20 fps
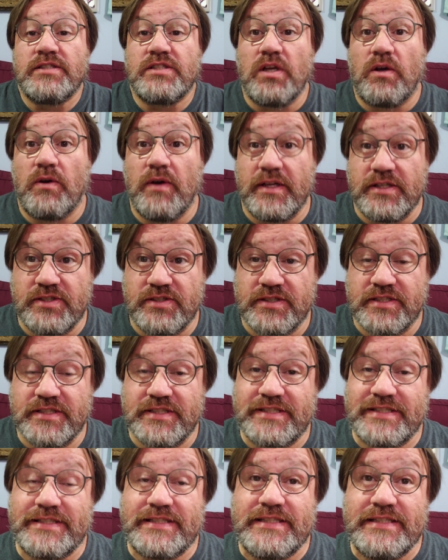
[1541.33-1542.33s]
So as you can
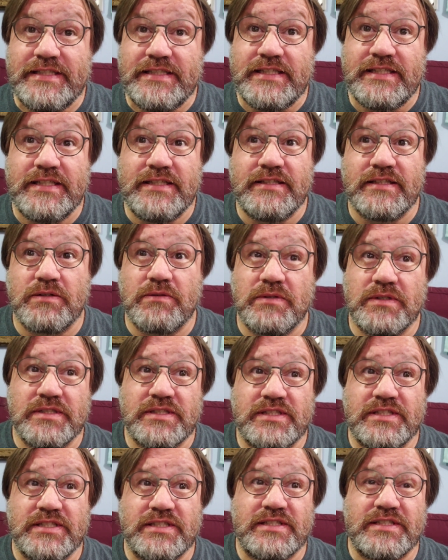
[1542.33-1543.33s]
see, there
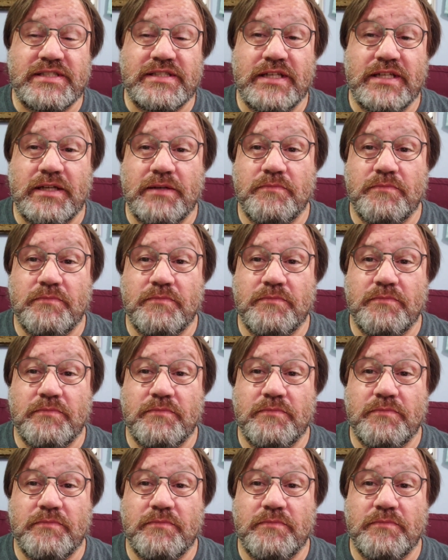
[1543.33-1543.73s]
was just